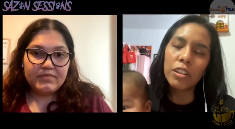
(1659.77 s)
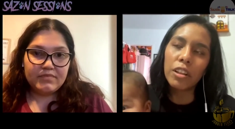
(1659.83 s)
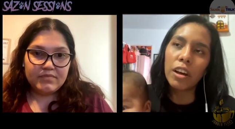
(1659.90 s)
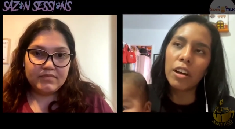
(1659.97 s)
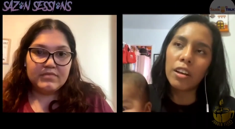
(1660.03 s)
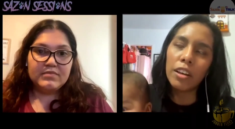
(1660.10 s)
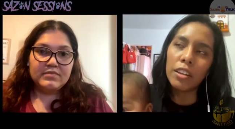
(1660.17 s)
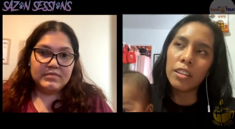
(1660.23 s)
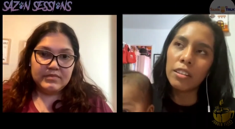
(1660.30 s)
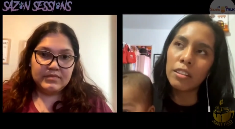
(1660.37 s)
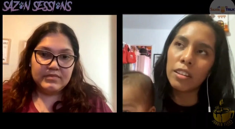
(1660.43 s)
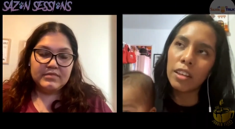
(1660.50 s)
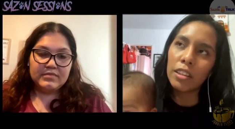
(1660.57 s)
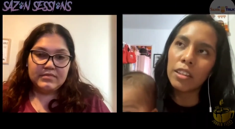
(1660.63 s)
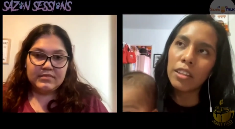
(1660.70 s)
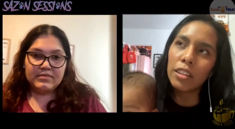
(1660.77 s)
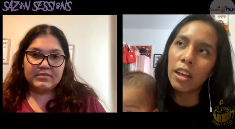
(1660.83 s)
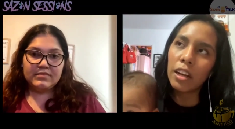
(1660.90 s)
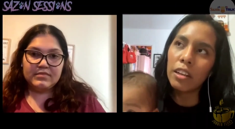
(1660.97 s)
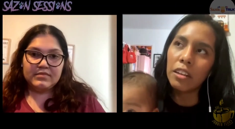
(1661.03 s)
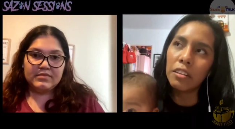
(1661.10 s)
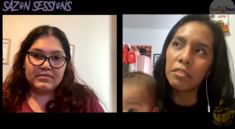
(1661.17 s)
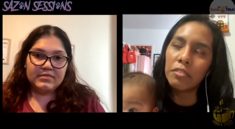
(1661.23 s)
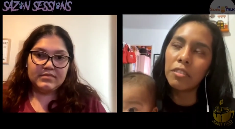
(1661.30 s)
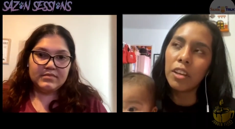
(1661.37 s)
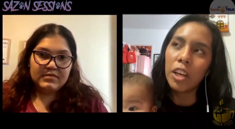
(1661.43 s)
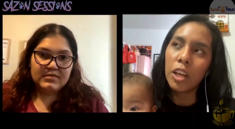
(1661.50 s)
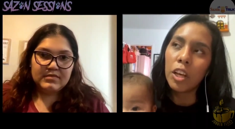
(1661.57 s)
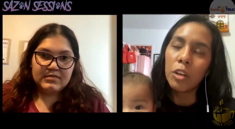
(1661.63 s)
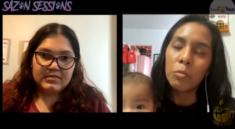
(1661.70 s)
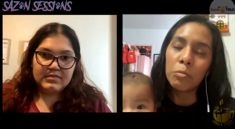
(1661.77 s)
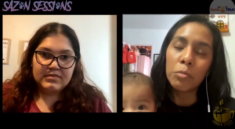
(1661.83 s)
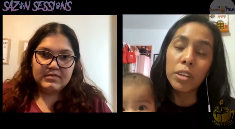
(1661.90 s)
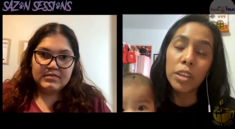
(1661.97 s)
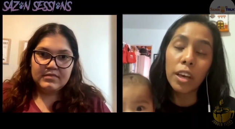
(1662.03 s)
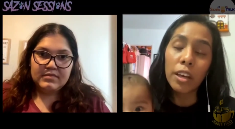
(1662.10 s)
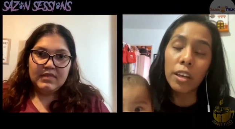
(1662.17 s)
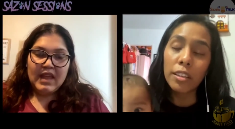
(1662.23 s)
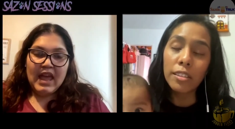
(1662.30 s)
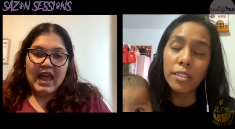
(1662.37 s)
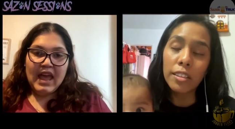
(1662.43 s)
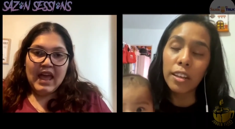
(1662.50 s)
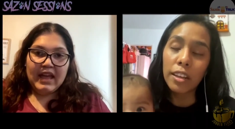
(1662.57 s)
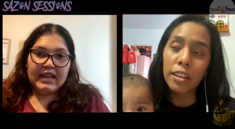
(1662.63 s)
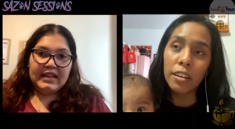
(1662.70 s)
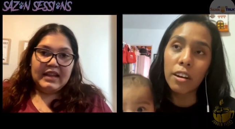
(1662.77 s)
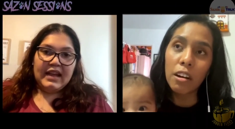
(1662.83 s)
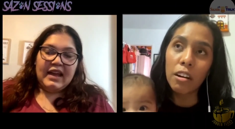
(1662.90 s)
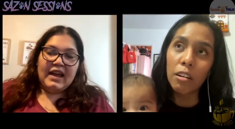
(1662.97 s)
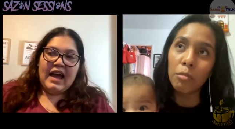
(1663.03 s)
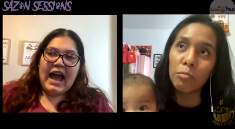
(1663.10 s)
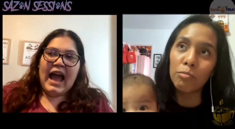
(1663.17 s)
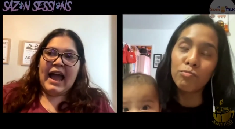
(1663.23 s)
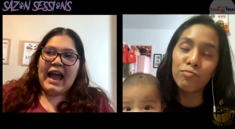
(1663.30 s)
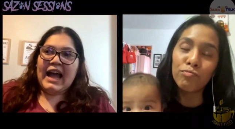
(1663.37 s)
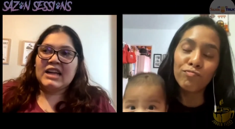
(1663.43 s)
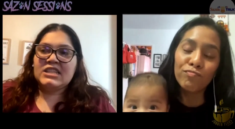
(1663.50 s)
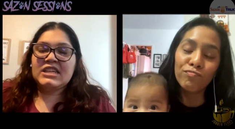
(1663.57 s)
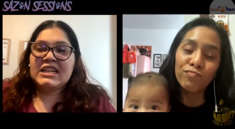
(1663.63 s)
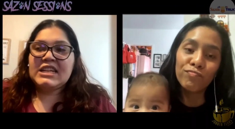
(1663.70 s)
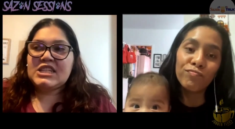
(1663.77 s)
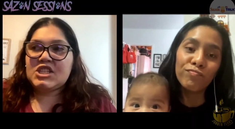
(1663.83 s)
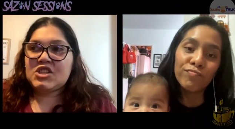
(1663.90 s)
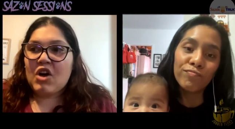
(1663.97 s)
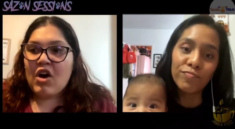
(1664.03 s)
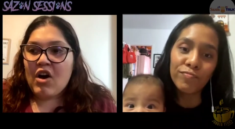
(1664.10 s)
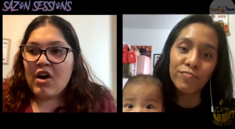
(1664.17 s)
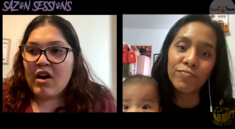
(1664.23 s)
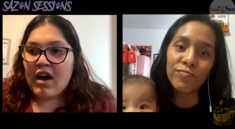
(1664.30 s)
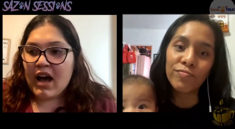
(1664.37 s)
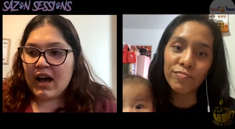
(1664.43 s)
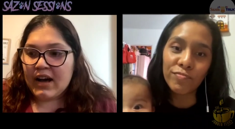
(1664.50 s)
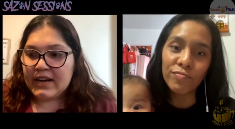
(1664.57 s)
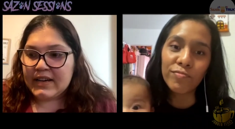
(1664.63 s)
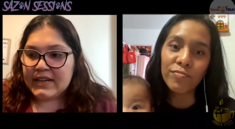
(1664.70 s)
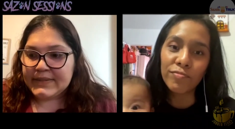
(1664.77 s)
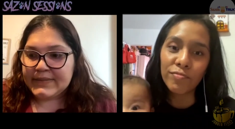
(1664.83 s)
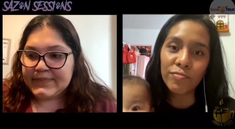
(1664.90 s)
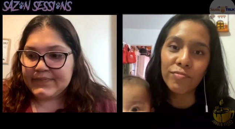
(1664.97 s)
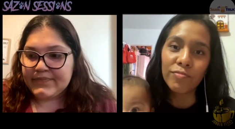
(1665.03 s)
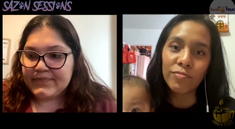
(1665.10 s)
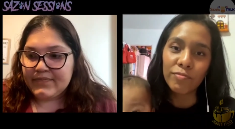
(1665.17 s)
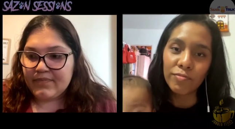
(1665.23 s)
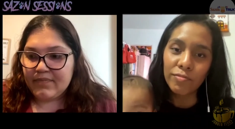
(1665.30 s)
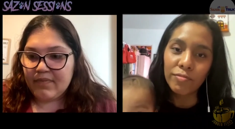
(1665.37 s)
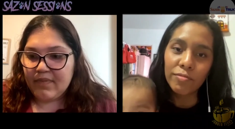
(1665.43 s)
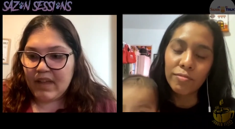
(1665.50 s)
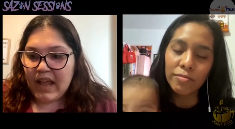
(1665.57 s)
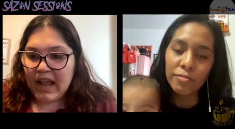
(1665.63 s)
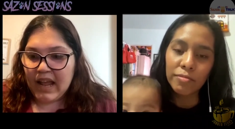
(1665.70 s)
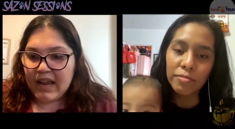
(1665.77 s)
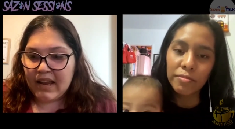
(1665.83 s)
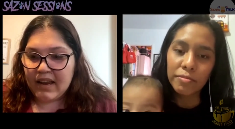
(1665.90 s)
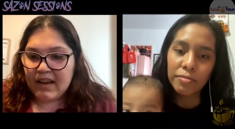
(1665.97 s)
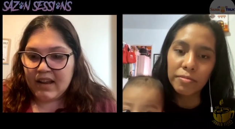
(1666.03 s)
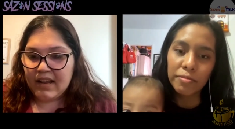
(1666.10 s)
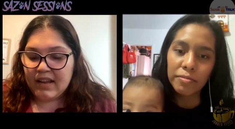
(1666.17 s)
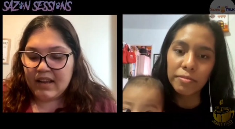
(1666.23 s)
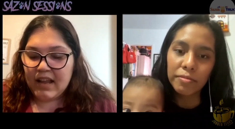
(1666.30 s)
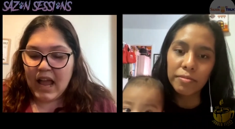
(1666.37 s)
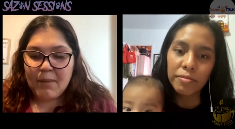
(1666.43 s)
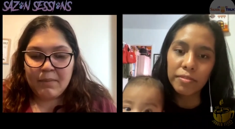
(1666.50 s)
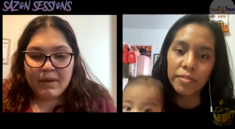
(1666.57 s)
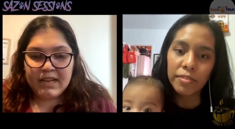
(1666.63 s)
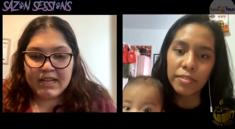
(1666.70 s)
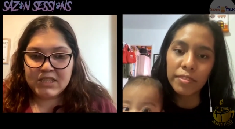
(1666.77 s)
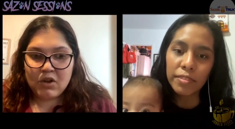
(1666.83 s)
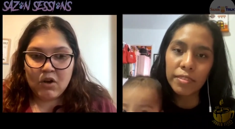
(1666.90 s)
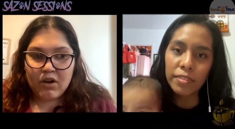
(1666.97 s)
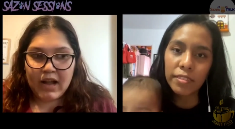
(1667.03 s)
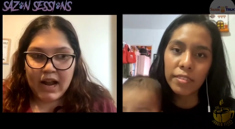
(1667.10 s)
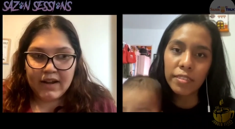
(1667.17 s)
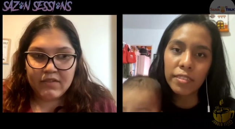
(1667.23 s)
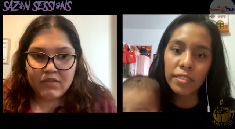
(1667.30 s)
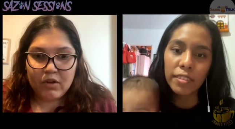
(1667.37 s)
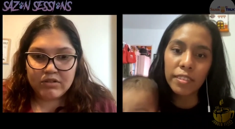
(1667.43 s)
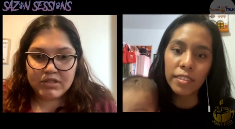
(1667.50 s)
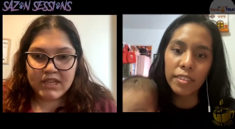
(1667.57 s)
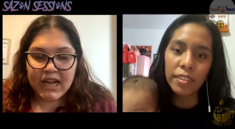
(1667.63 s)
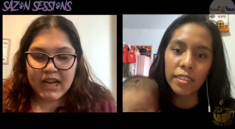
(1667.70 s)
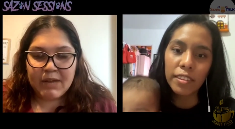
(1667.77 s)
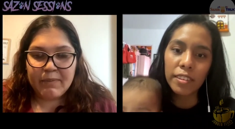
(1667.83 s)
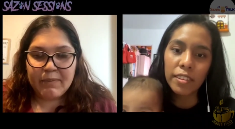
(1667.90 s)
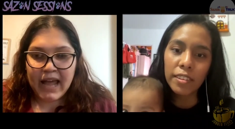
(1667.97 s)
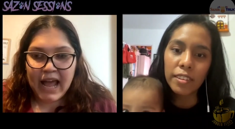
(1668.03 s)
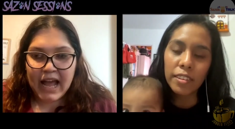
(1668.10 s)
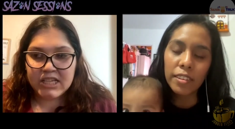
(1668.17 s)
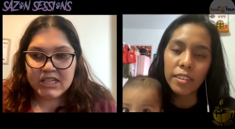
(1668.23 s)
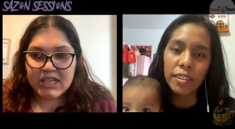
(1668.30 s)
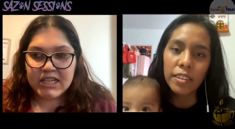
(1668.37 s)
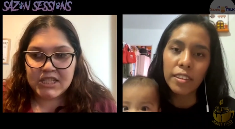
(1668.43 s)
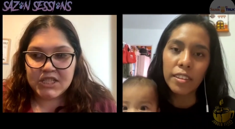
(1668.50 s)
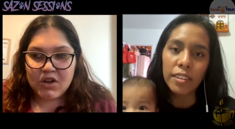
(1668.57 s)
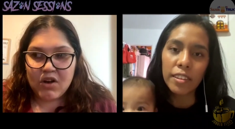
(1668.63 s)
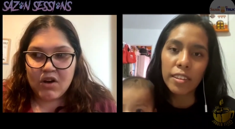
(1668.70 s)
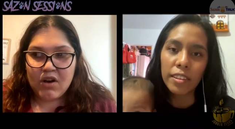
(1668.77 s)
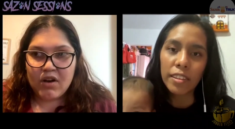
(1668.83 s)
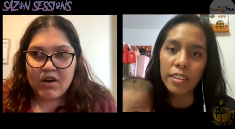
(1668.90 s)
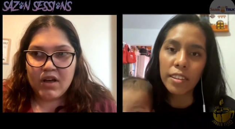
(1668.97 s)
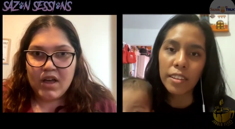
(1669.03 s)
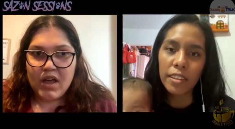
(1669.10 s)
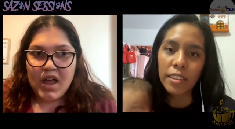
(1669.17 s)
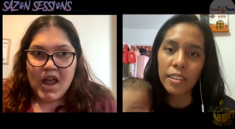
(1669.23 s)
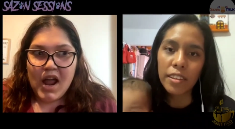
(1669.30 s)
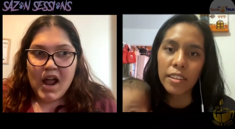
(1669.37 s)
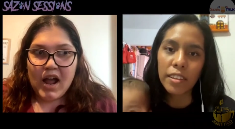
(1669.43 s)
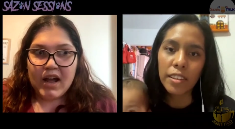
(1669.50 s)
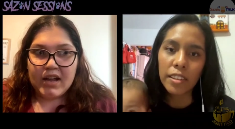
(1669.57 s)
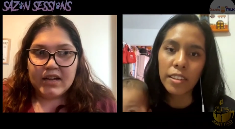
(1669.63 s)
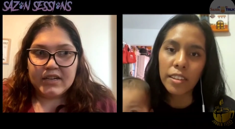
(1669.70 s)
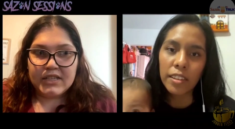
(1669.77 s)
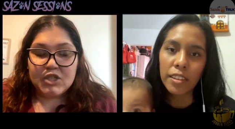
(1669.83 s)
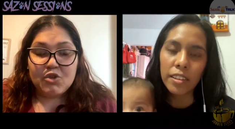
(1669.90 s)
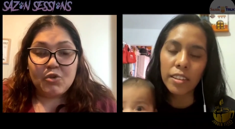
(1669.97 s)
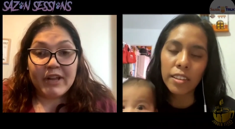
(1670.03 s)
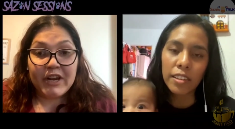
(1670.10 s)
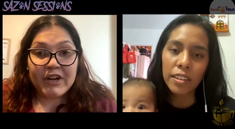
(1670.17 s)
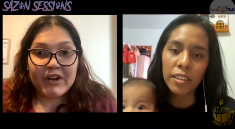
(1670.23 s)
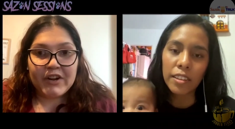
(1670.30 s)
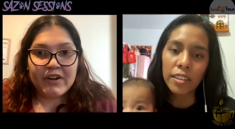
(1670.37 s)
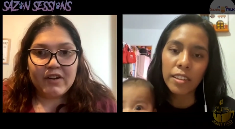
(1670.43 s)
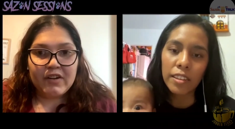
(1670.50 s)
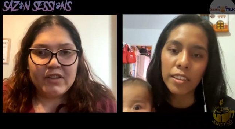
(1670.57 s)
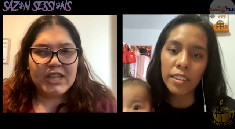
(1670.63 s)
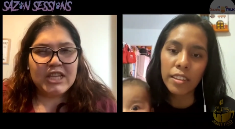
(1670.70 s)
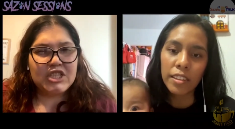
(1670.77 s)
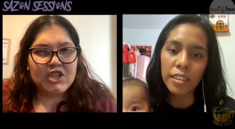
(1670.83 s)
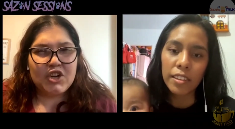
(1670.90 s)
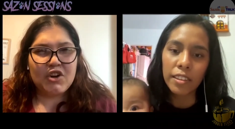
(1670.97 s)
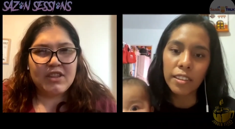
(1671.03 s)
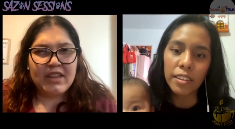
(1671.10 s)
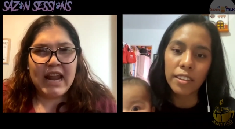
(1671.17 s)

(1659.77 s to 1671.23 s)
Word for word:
Speaker 1: and they need that love. But yeah, it's like yeah. Um, I actually saw um,
Speaker 2: and I mean this all kind of goes together, but I actually saw on Twitter, this girl that I